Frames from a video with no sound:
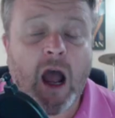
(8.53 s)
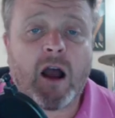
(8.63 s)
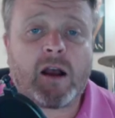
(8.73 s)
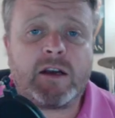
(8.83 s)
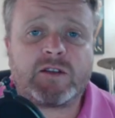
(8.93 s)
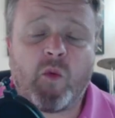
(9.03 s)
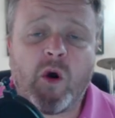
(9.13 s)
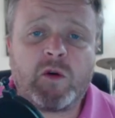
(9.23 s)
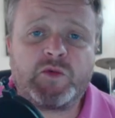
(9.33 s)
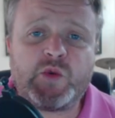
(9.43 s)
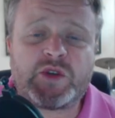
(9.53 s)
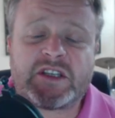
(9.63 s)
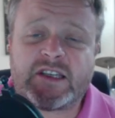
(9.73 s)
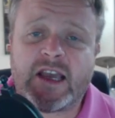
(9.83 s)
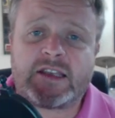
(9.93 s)
Hi guys, welcome to
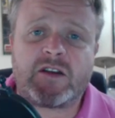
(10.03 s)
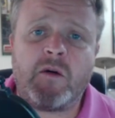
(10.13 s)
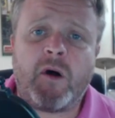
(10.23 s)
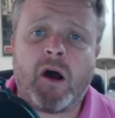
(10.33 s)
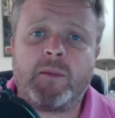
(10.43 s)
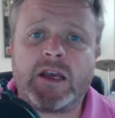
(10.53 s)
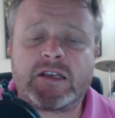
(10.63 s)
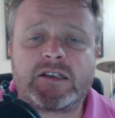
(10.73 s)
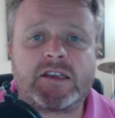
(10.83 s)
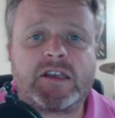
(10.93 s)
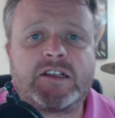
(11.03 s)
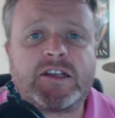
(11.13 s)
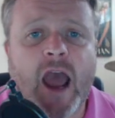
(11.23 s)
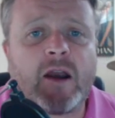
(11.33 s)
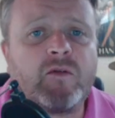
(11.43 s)
Sit on My Bits, the
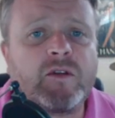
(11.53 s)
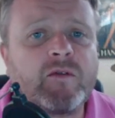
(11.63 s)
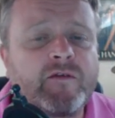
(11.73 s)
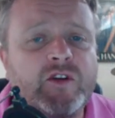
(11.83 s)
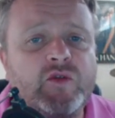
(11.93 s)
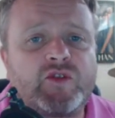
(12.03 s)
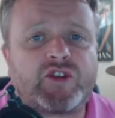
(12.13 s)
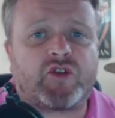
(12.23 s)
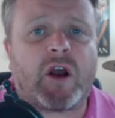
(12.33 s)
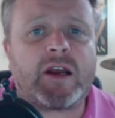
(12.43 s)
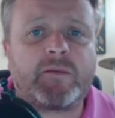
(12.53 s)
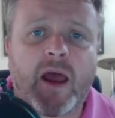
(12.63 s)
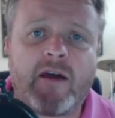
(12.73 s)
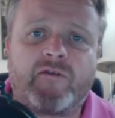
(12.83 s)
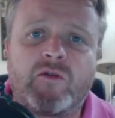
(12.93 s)
channel that reviews trading
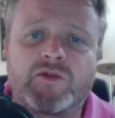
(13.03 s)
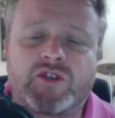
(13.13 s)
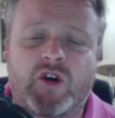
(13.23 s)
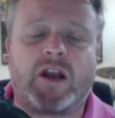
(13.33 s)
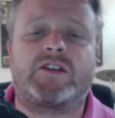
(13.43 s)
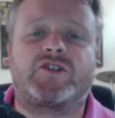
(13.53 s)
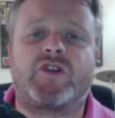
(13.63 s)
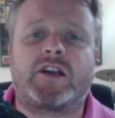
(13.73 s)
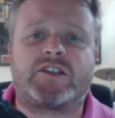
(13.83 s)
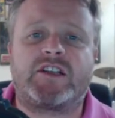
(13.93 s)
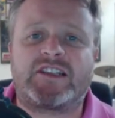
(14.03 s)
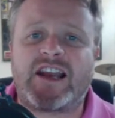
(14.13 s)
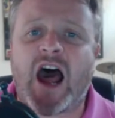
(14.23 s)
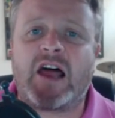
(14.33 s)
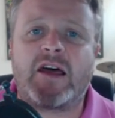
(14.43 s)
platforms, trading strategies, and
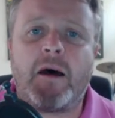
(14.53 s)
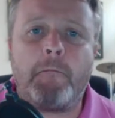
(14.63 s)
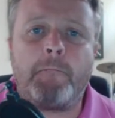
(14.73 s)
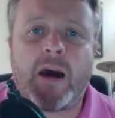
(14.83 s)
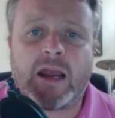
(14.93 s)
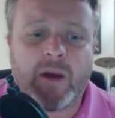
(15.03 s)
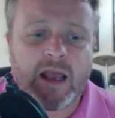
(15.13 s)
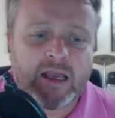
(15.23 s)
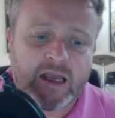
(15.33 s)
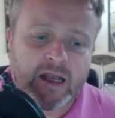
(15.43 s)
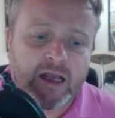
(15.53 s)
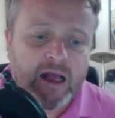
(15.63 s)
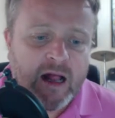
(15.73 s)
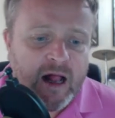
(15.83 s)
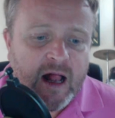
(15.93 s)
other money-making
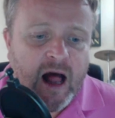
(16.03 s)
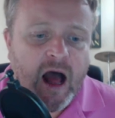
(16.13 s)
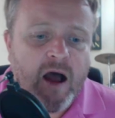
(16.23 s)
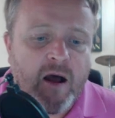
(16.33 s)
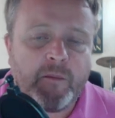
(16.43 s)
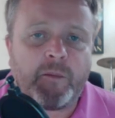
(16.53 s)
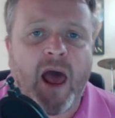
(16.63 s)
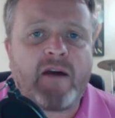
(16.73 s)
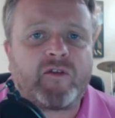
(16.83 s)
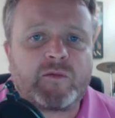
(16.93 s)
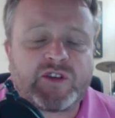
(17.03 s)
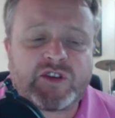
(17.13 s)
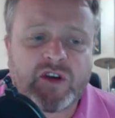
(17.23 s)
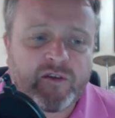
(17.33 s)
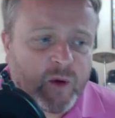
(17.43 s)
platforms and
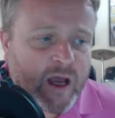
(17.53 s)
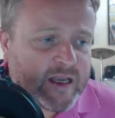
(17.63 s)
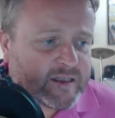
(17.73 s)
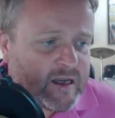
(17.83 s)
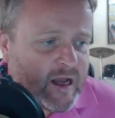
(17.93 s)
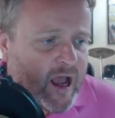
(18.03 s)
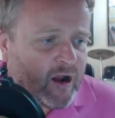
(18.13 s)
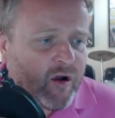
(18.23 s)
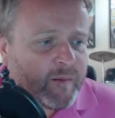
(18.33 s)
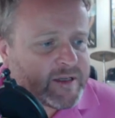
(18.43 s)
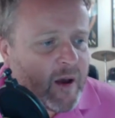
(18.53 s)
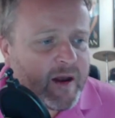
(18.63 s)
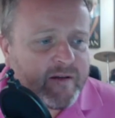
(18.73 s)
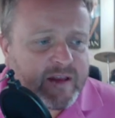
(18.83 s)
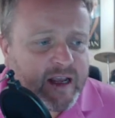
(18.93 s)
softwares, crypto
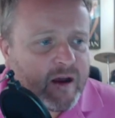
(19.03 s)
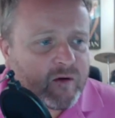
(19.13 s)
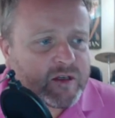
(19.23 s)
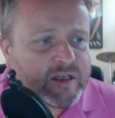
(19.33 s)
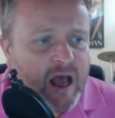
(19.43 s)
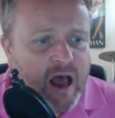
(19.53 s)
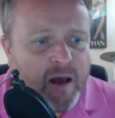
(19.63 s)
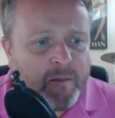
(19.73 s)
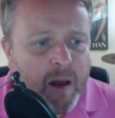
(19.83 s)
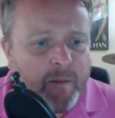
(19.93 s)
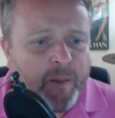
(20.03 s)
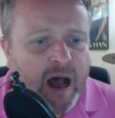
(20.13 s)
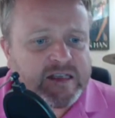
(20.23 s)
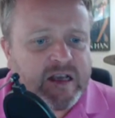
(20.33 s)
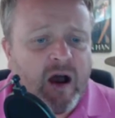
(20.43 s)
and everything else.
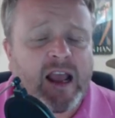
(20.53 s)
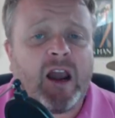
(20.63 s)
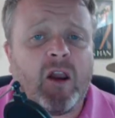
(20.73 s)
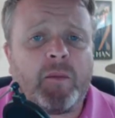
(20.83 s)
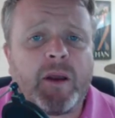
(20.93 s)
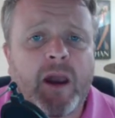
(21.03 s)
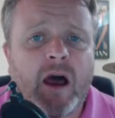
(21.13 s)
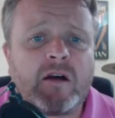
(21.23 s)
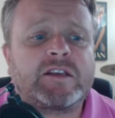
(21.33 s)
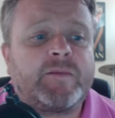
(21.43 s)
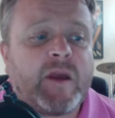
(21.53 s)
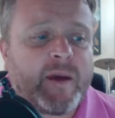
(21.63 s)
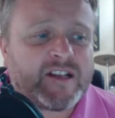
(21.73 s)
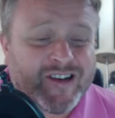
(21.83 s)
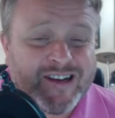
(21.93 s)
But I get a lot of people asking me
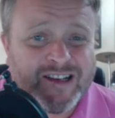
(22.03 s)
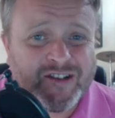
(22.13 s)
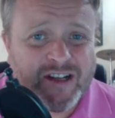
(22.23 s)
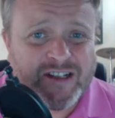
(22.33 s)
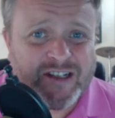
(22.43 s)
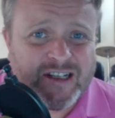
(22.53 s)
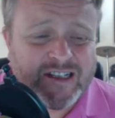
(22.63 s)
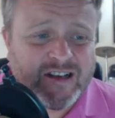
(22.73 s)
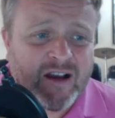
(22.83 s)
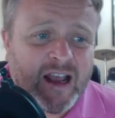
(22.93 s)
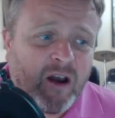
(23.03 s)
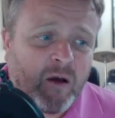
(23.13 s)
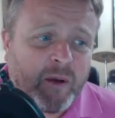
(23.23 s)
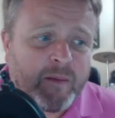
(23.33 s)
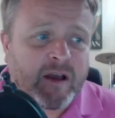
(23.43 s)
about trading strategies. I get a lot
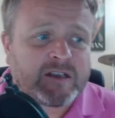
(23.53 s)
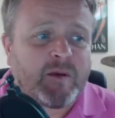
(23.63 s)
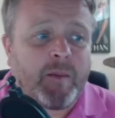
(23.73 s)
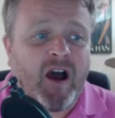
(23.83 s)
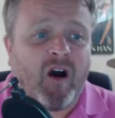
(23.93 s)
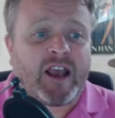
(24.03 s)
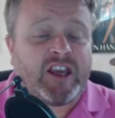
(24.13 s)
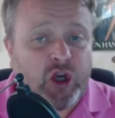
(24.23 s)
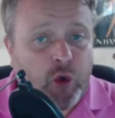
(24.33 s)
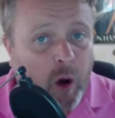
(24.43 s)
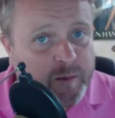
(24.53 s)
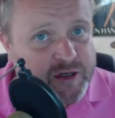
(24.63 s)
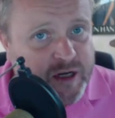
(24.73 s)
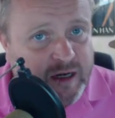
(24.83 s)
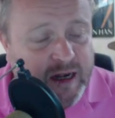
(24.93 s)
of people asking me about IQ
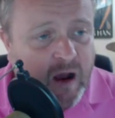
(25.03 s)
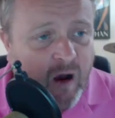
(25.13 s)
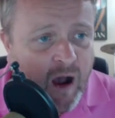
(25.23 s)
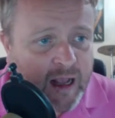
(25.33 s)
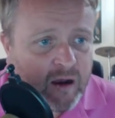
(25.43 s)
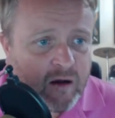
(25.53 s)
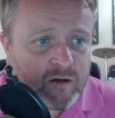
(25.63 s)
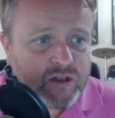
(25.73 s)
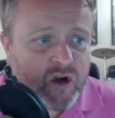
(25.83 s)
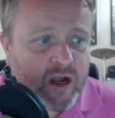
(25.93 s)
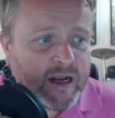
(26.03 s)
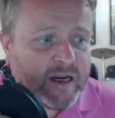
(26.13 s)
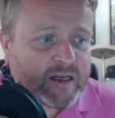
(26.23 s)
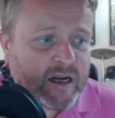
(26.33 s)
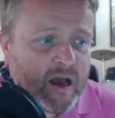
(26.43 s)
option. Now, I can't
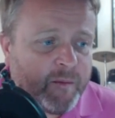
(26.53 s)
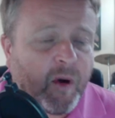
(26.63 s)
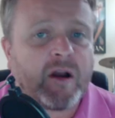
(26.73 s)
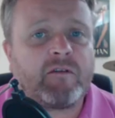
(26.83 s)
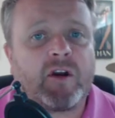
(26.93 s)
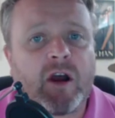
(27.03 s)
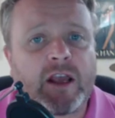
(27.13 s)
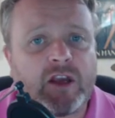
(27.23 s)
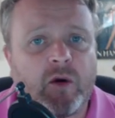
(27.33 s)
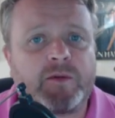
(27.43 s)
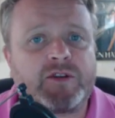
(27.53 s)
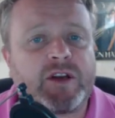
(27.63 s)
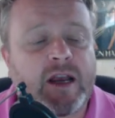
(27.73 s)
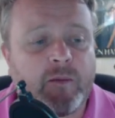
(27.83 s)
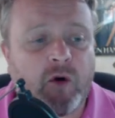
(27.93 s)
trade binary on IQ
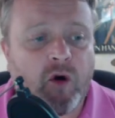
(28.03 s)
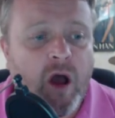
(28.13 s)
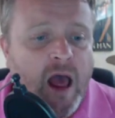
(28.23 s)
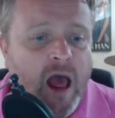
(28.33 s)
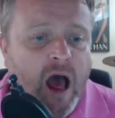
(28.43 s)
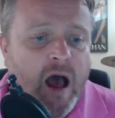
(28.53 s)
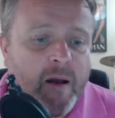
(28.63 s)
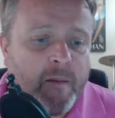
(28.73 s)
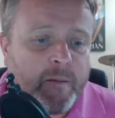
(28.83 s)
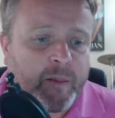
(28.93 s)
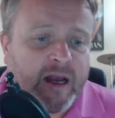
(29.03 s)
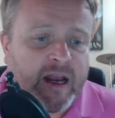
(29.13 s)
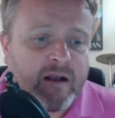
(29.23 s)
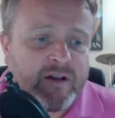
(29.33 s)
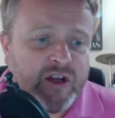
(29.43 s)
option anymore, being
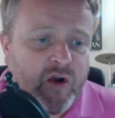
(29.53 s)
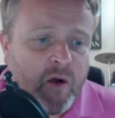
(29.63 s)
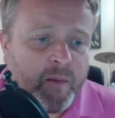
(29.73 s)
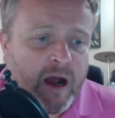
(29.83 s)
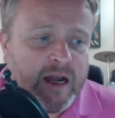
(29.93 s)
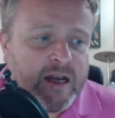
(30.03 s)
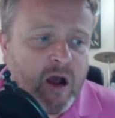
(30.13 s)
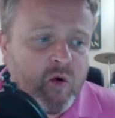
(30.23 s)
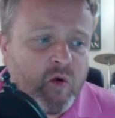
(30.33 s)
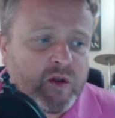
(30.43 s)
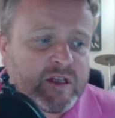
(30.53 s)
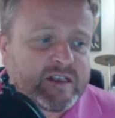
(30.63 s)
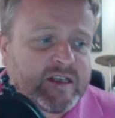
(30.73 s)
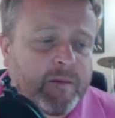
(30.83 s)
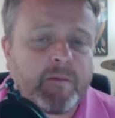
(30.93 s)
here in Europe, but I know that
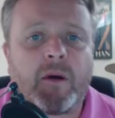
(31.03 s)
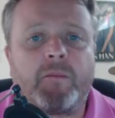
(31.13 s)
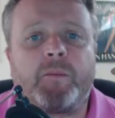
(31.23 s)
some